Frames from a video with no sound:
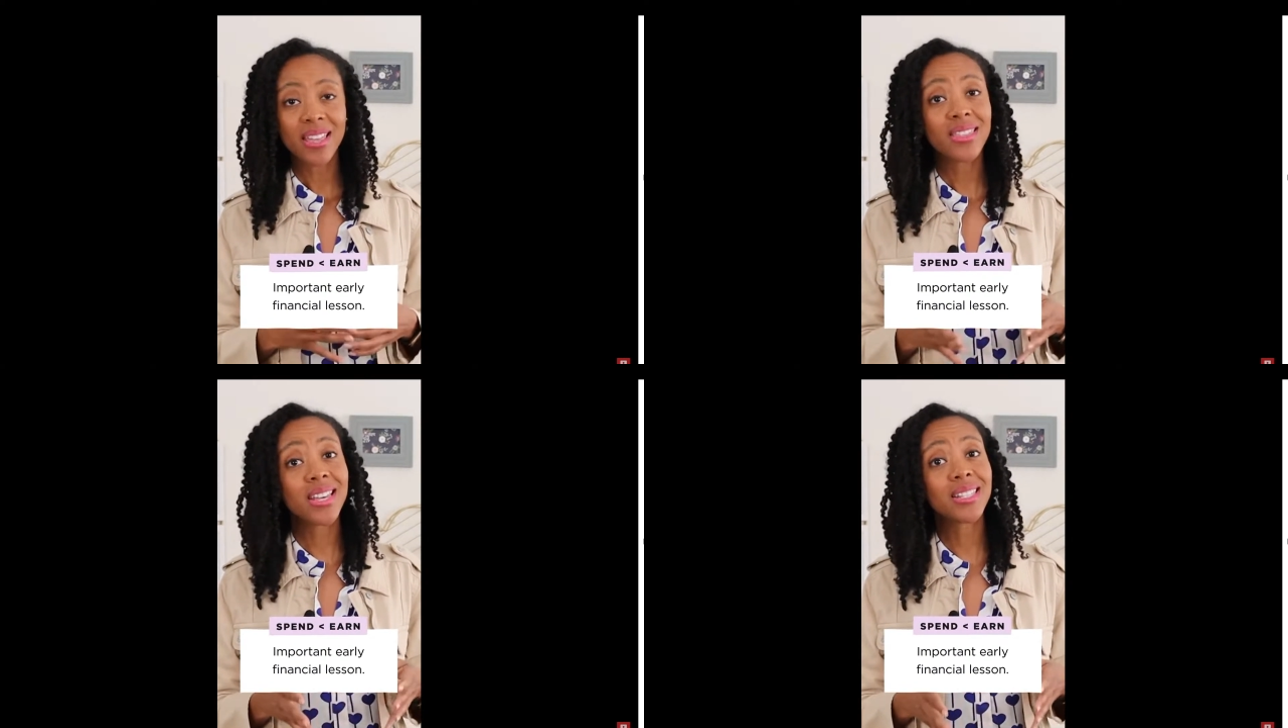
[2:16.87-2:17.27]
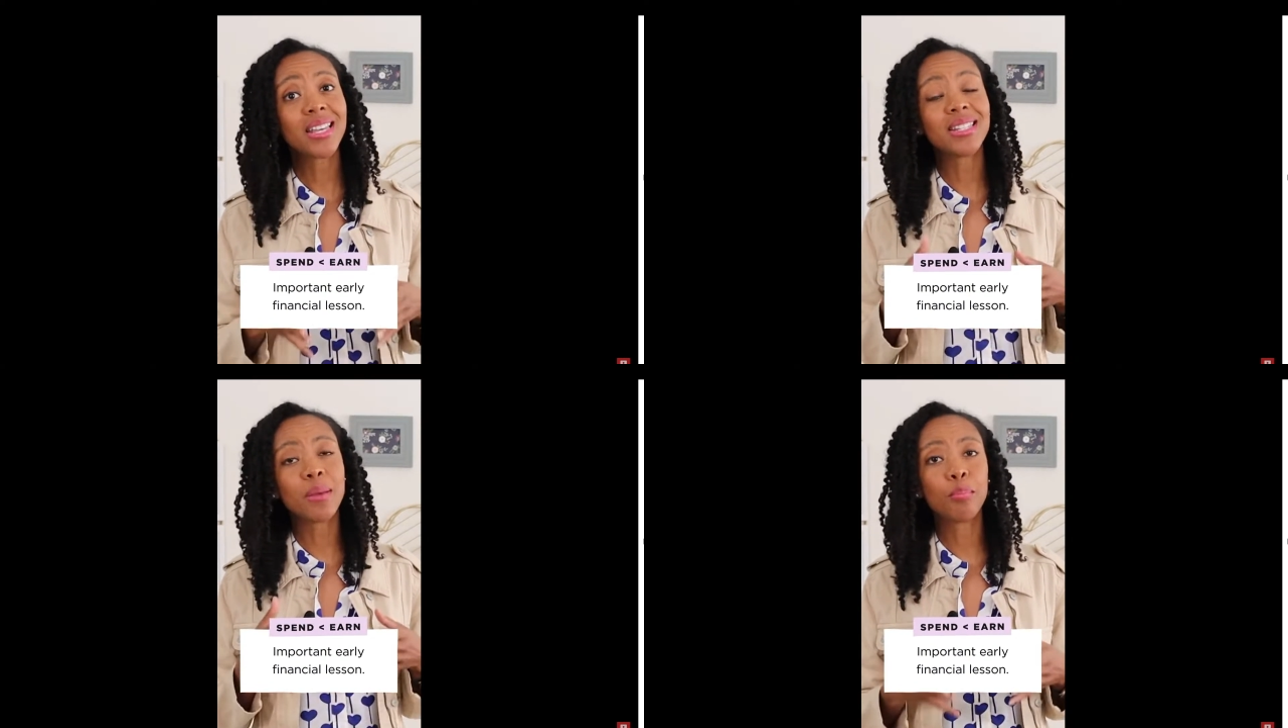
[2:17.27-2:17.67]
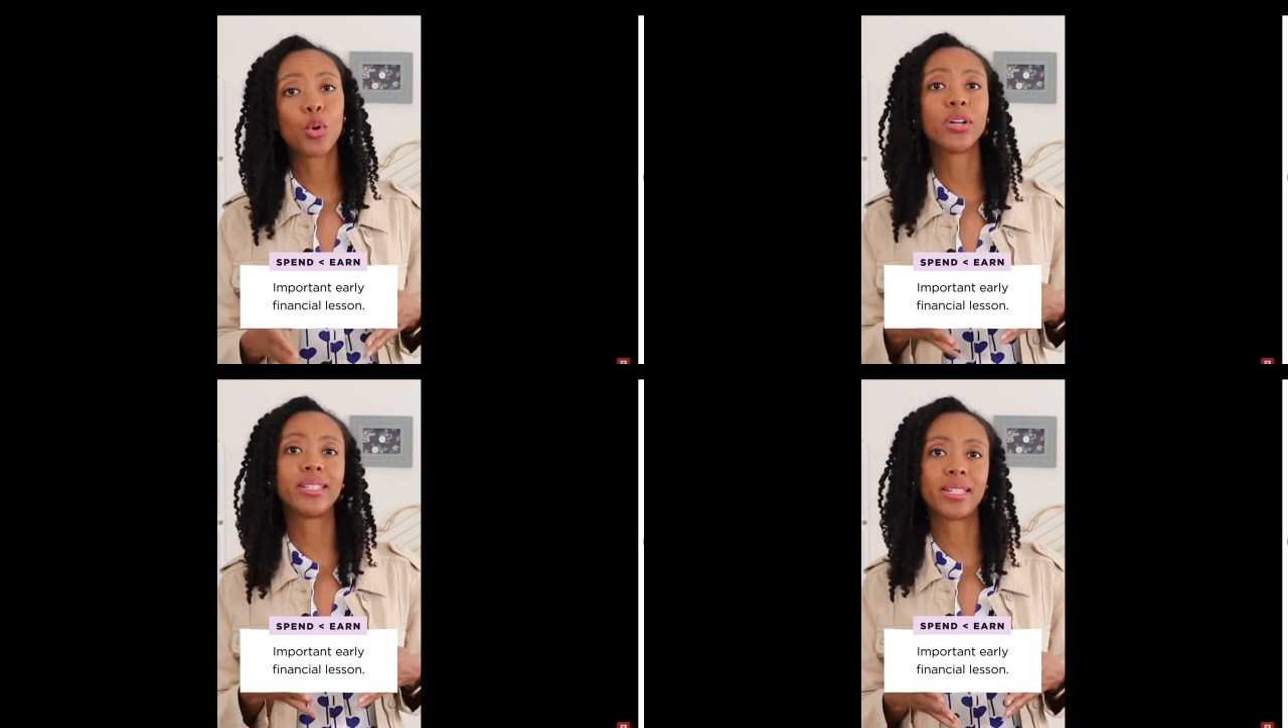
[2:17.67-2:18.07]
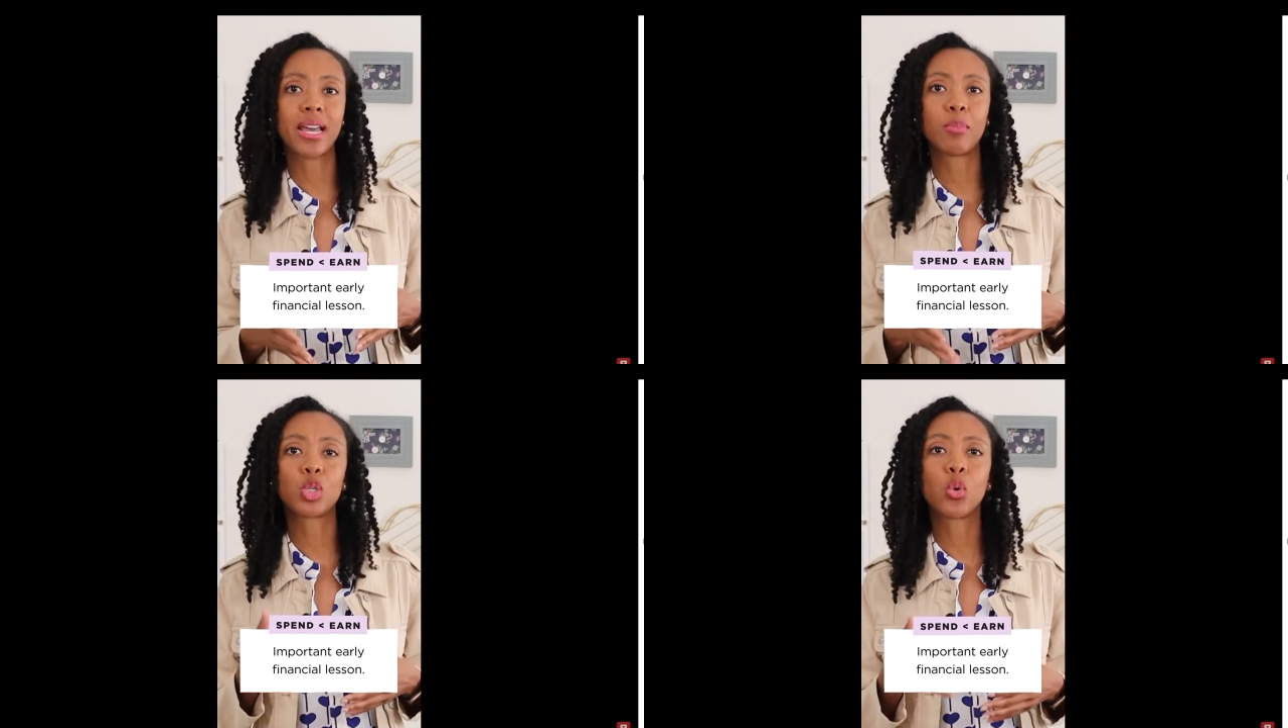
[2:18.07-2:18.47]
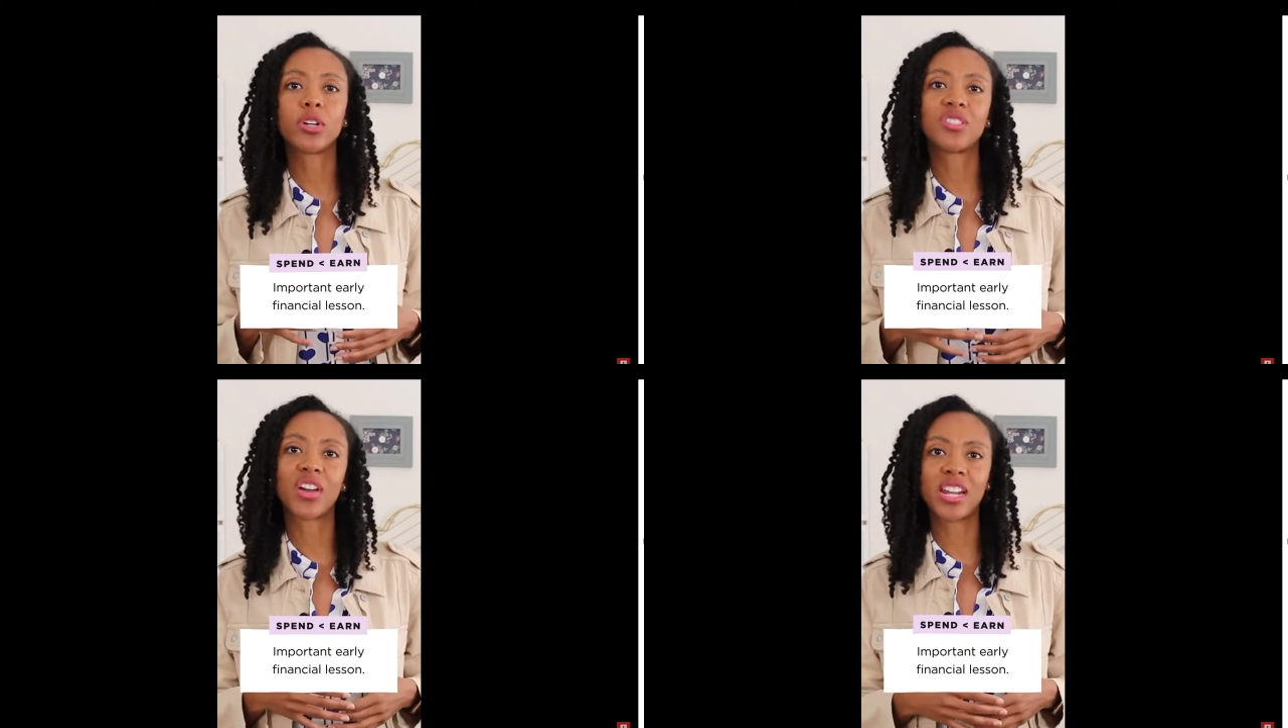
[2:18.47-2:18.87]
This is an important step
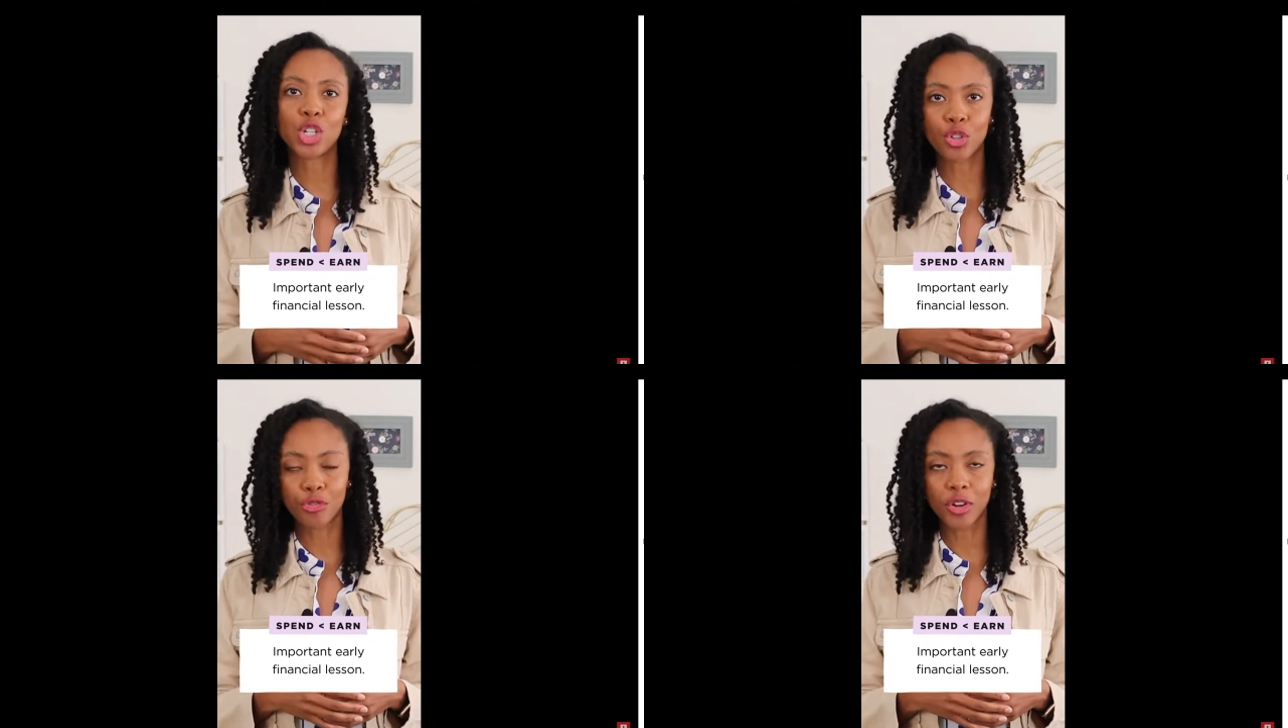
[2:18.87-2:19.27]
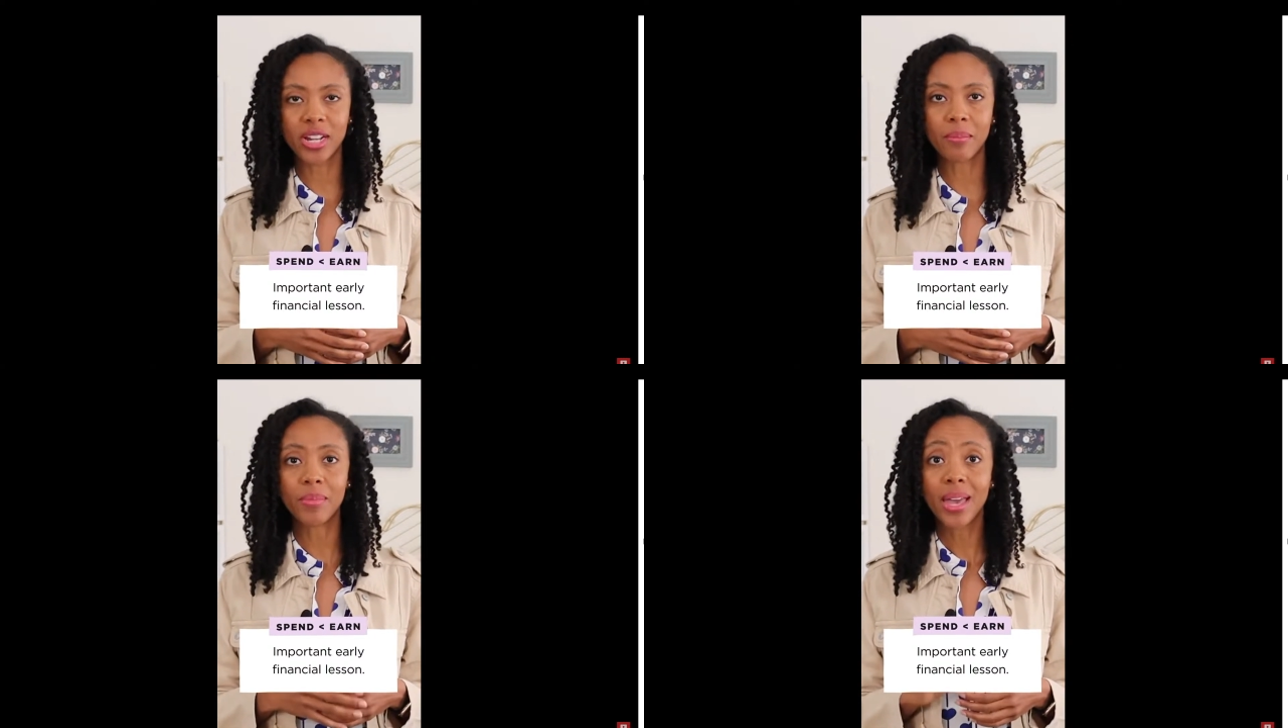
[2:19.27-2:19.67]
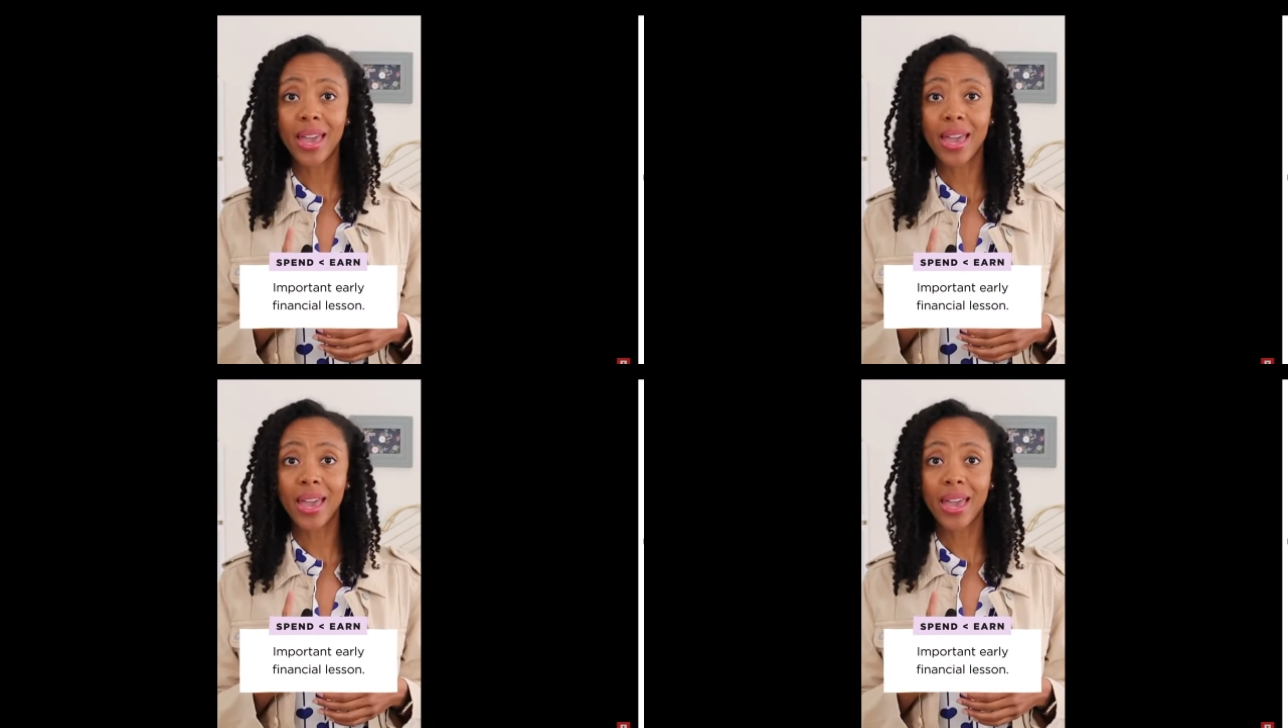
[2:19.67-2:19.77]
towards financial freedom,